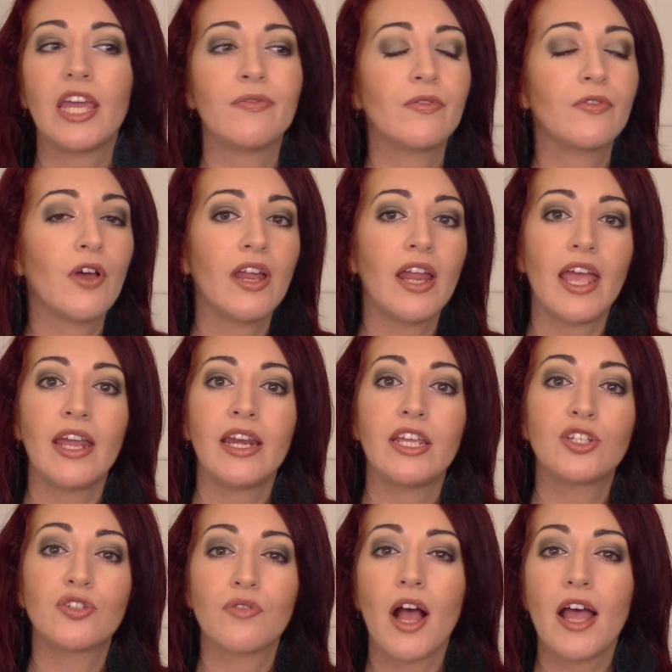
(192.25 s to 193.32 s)
If you've got
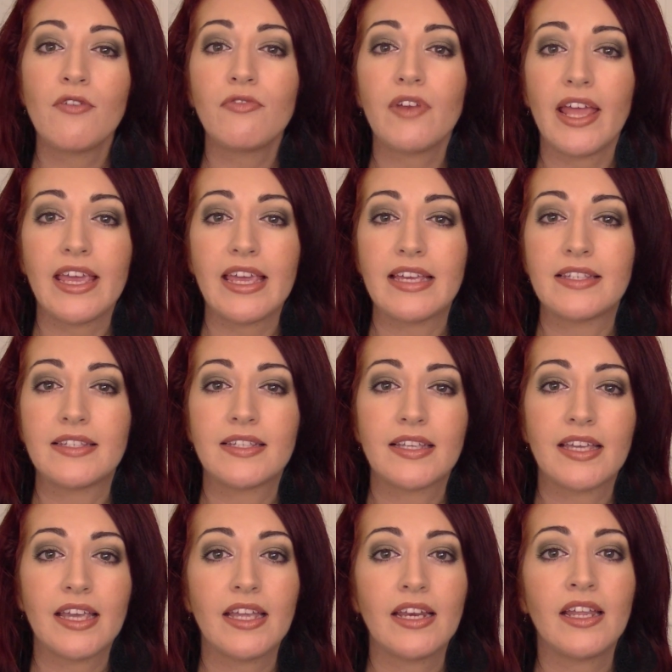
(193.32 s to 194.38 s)
any dry, flaky
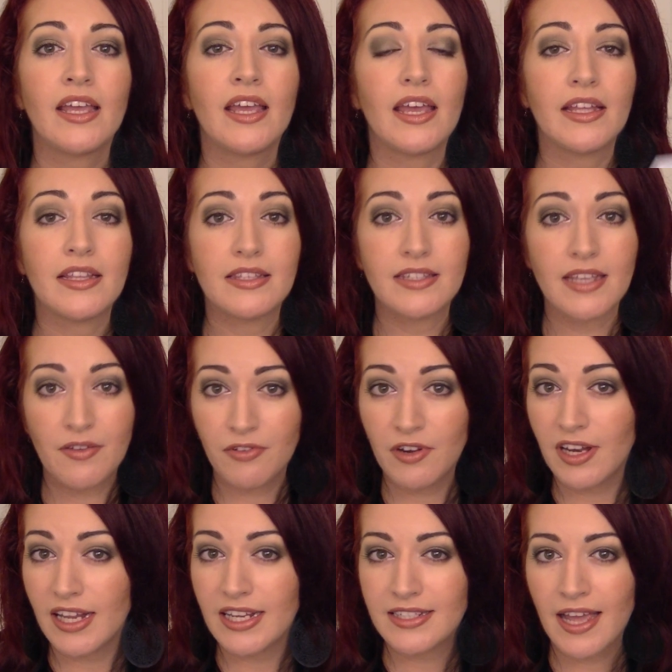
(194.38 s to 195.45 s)
skin, it
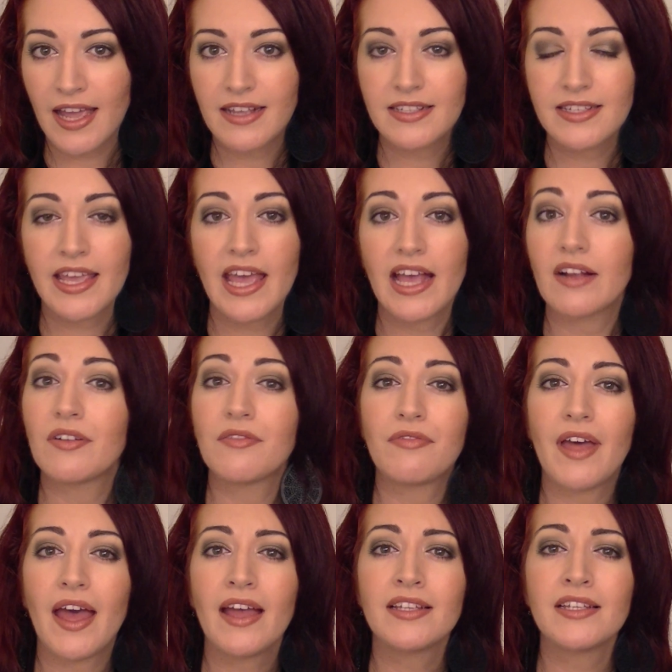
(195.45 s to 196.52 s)
definitely takes care of
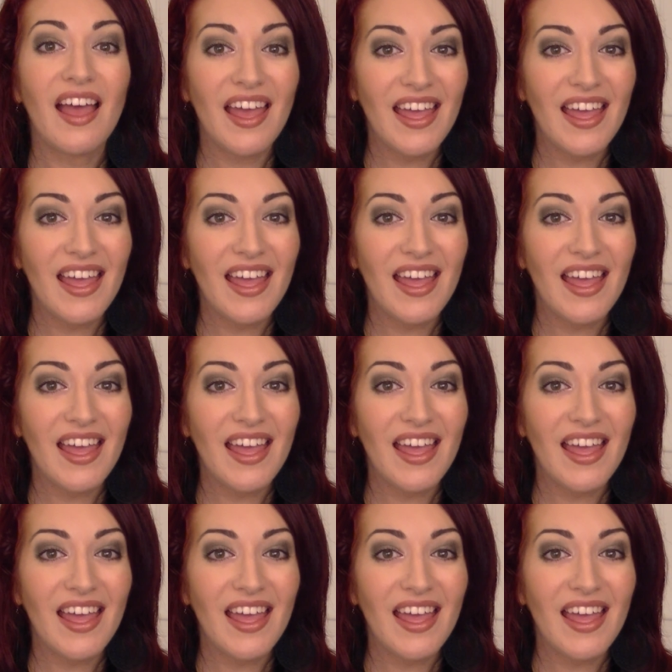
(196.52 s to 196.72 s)
that.